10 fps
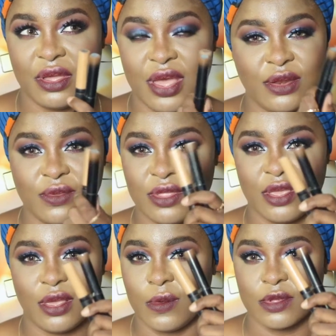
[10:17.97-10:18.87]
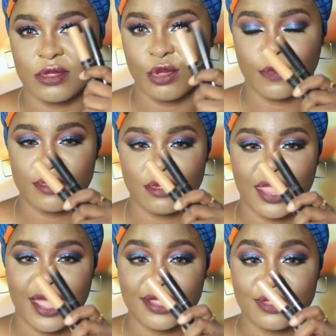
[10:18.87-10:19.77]
I don't think it was up to
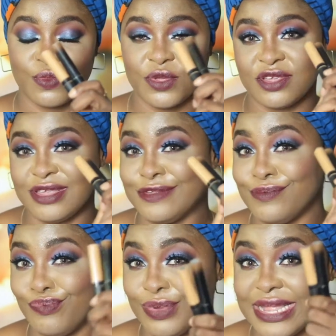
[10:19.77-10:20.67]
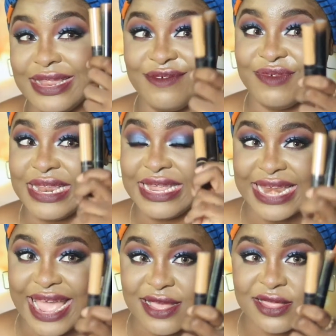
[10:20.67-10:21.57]
that, which is really really
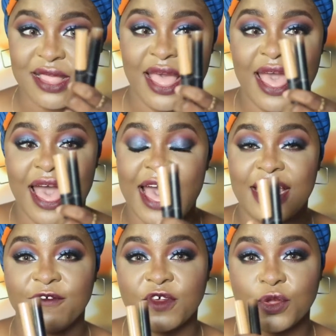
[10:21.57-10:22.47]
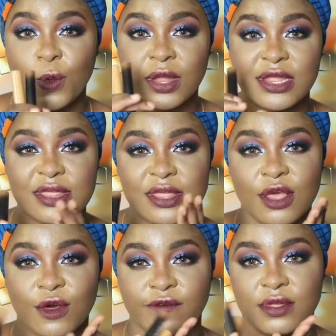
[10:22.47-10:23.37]
nice. And for the
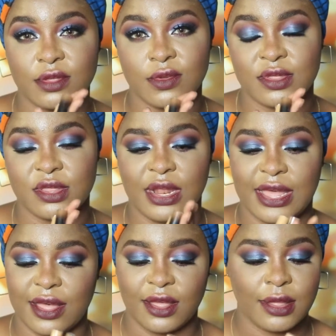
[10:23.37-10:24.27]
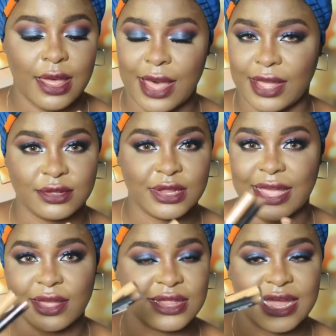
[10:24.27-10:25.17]
quality of this concealer, I
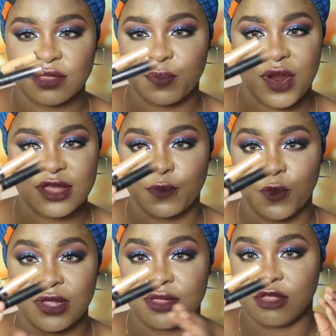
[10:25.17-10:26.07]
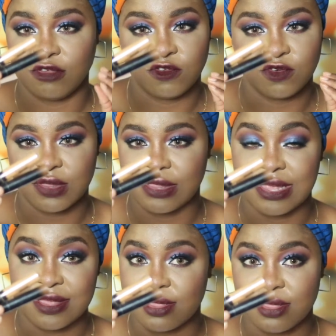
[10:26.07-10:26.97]
like that price point is
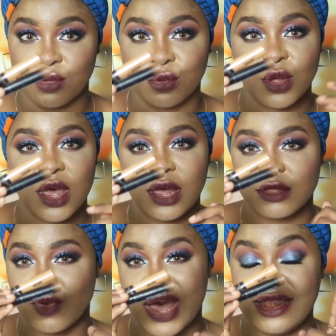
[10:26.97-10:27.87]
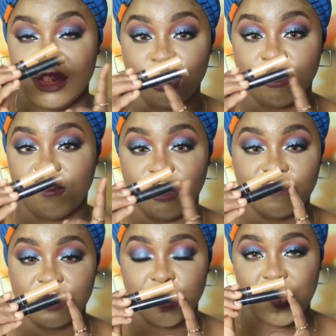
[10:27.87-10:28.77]
just a steal. So I love
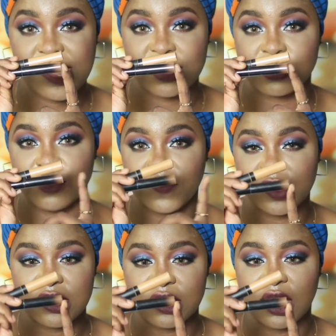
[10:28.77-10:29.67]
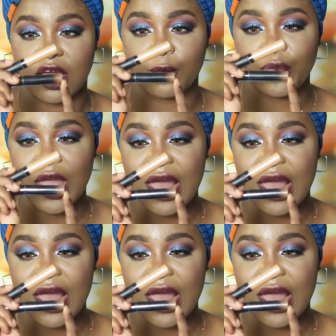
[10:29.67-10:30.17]
the price of this thing.